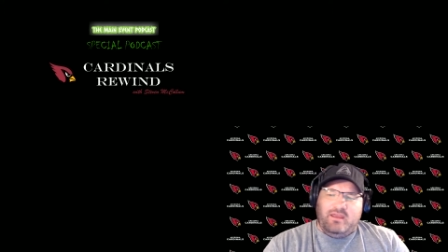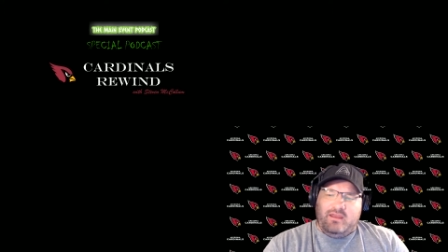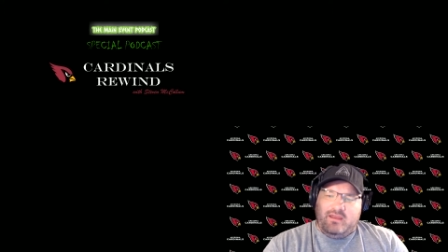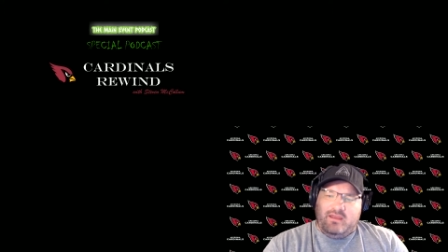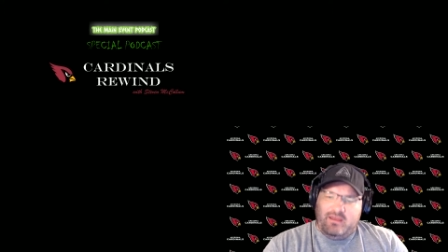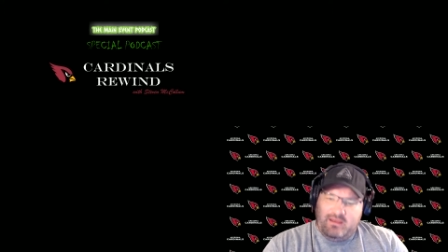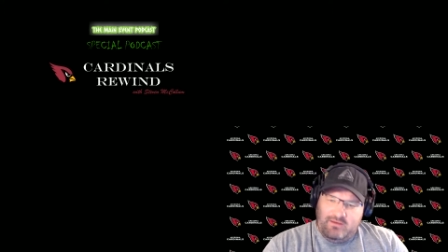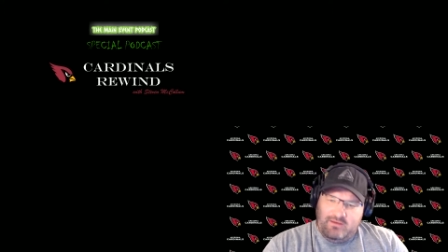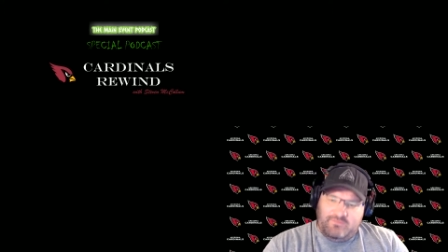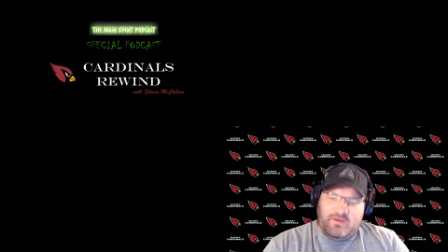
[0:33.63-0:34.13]

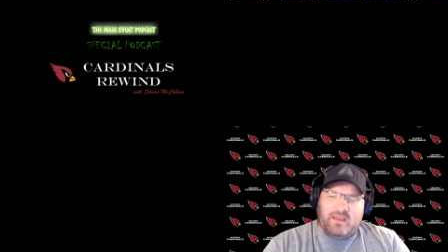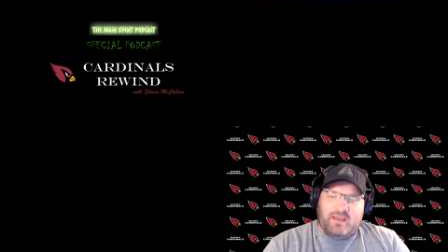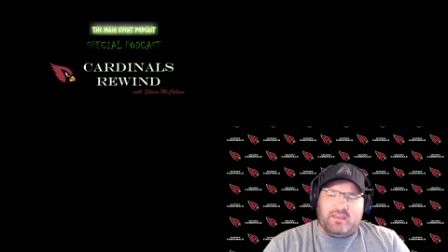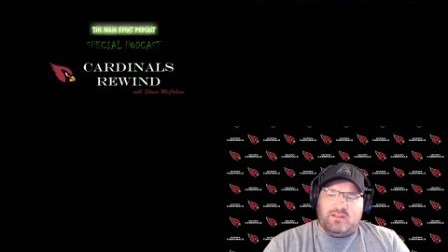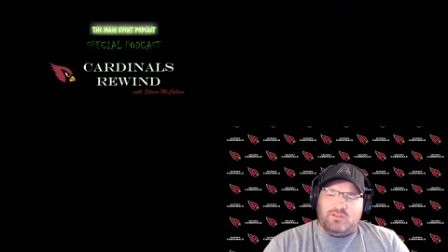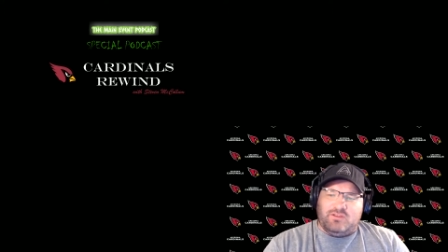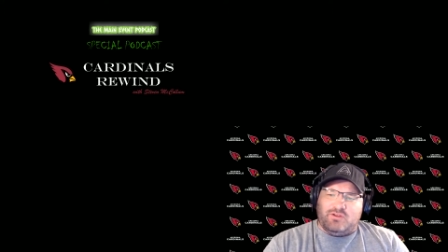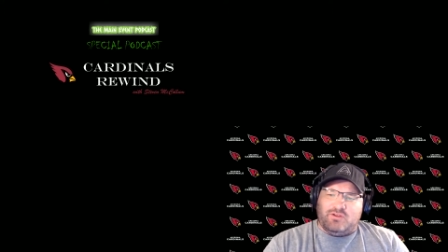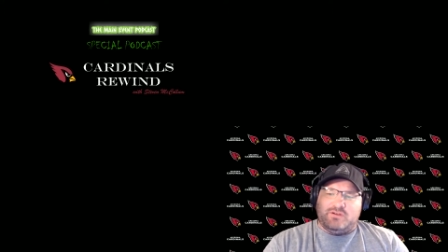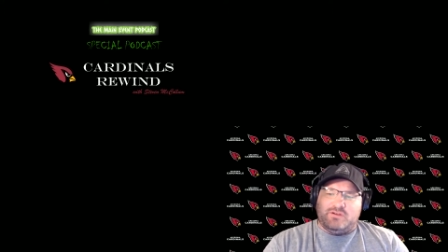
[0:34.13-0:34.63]
if I
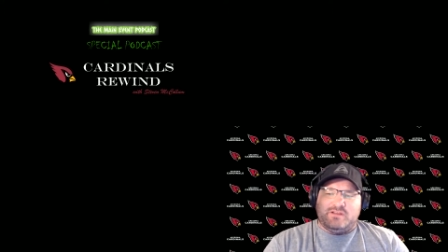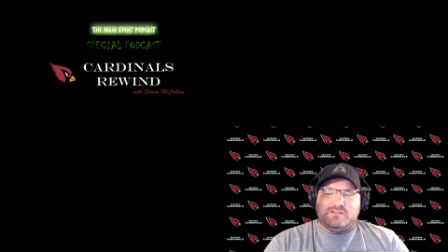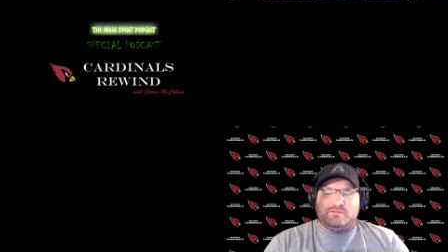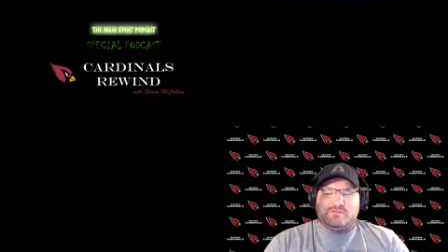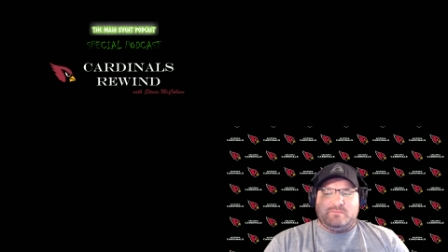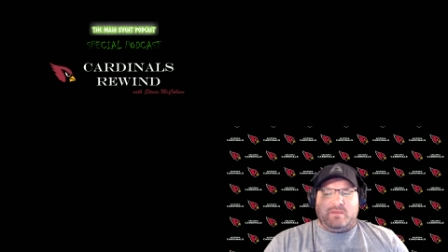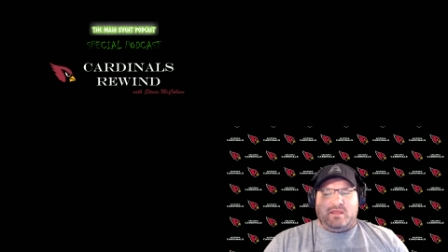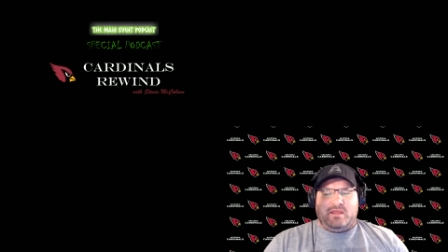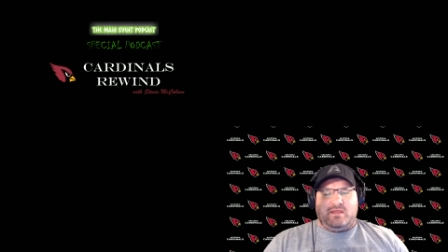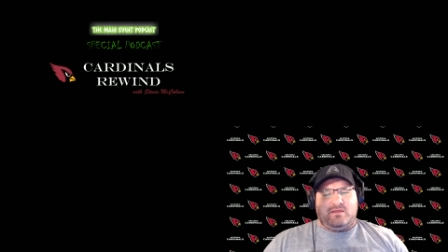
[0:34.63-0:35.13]
can learn to
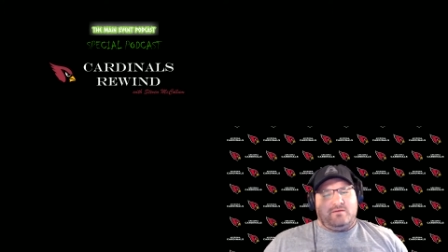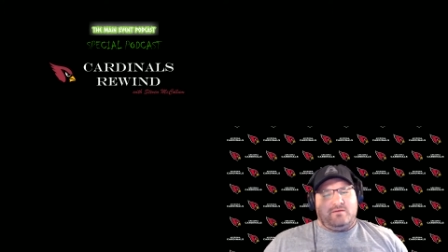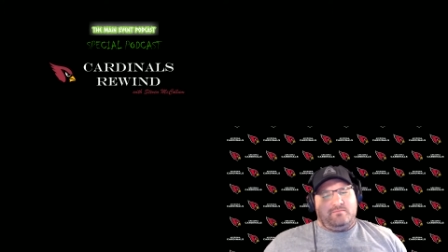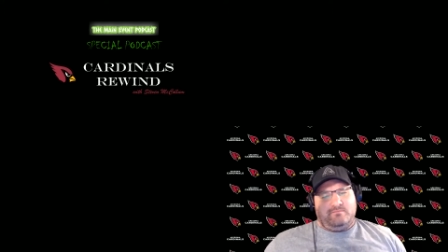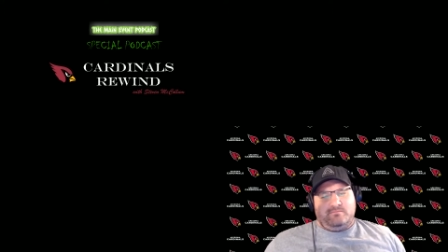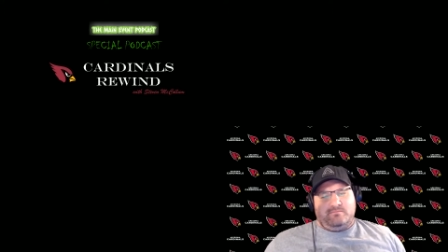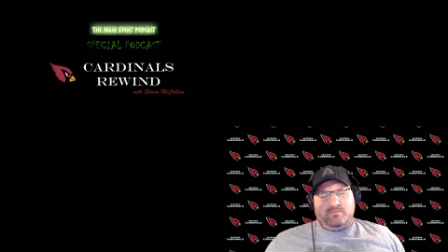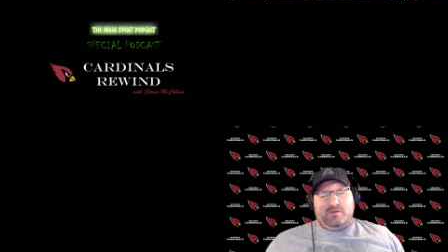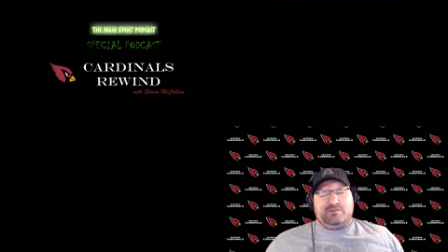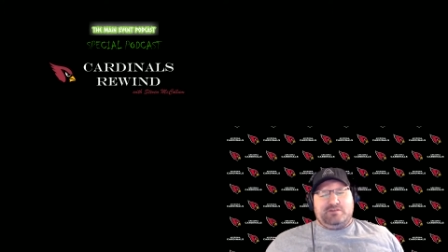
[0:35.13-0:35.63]
speak,
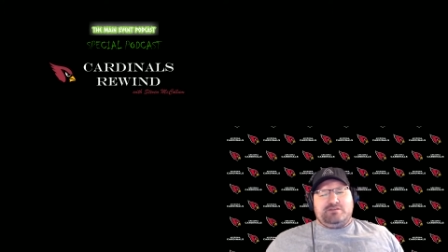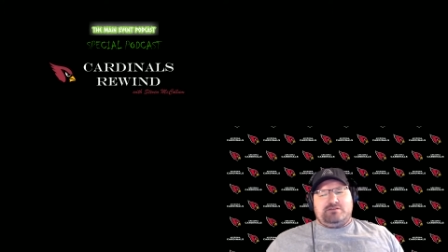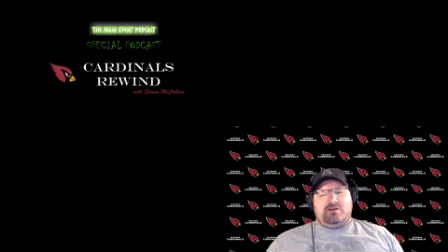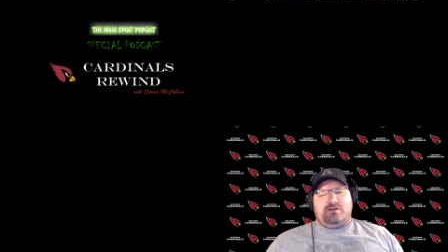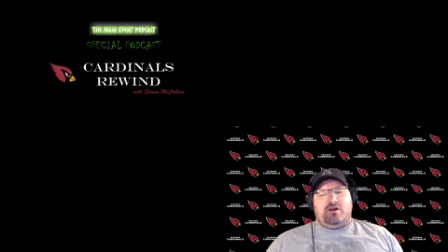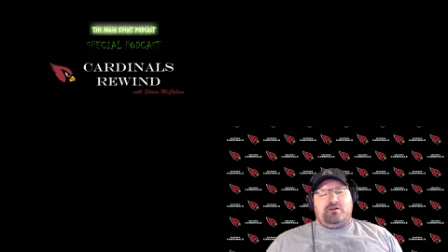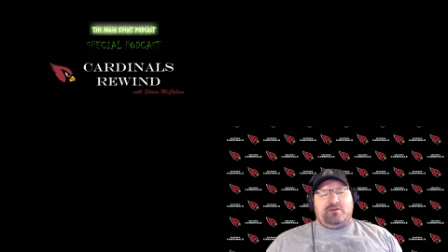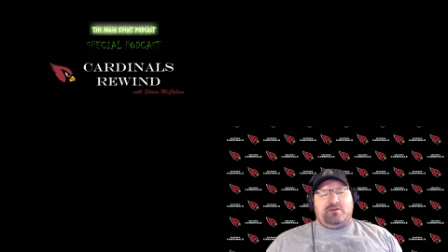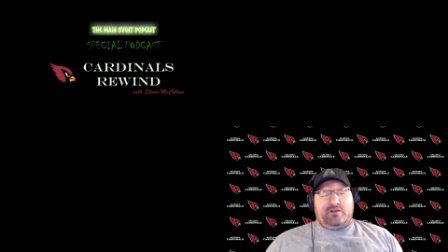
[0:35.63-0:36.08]
which is hard